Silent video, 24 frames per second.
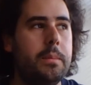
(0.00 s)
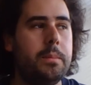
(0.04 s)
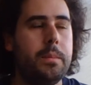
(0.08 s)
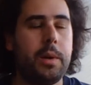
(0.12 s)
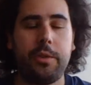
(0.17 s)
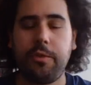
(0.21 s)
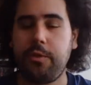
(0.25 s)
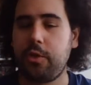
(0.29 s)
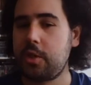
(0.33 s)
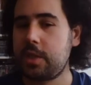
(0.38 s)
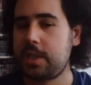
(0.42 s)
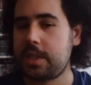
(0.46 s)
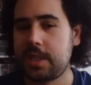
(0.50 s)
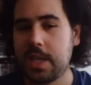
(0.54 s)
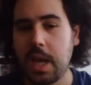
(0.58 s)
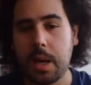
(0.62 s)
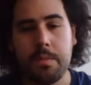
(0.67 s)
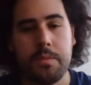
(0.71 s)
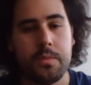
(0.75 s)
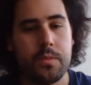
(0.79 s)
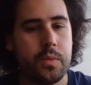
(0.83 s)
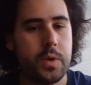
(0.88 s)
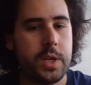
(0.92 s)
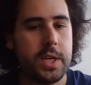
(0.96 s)
But for
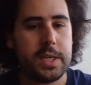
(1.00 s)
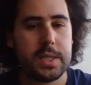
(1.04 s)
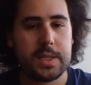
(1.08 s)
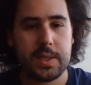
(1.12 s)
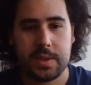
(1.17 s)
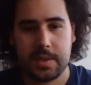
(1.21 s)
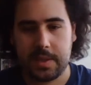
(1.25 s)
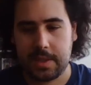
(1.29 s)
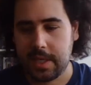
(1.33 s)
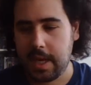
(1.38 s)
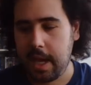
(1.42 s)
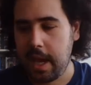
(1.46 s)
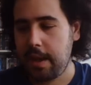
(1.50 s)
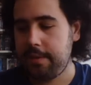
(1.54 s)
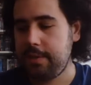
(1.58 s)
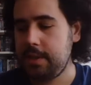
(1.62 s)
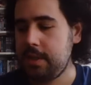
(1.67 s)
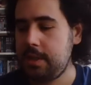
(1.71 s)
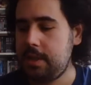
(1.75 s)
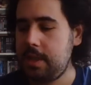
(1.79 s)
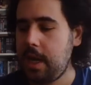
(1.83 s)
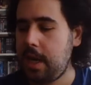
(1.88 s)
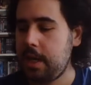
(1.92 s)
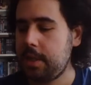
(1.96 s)
some reasons, I
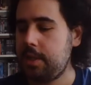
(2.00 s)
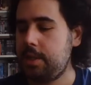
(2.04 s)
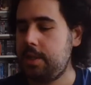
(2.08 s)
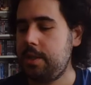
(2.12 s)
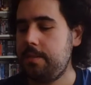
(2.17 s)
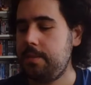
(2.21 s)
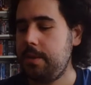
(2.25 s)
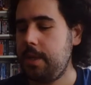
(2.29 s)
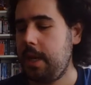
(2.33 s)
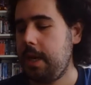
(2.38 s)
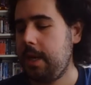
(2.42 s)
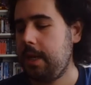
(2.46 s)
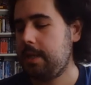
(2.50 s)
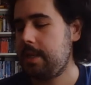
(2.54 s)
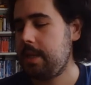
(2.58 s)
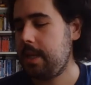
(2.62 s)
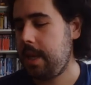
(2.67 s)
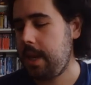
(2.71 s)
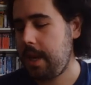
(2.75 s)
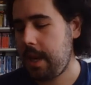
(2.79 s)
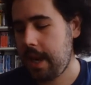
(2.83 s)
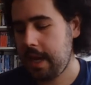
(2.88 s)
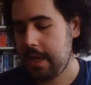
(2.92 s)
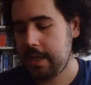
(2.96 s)
haven't touched them yet,
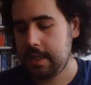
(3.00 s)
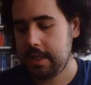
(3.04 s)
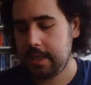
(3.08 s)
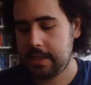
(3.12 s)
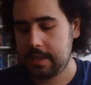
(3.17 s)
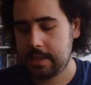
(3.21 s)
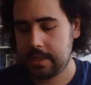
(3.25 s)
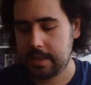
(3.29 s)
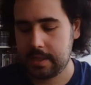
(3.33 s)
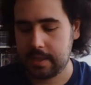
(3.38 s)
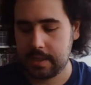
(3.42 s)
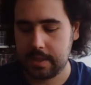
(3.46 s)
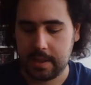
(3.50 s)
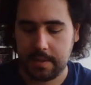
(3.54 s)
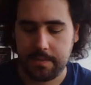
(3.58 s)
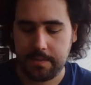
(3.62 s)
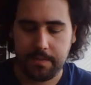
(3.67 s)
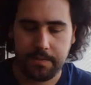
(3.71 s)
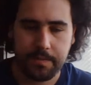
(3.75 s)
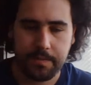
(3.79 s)
and that is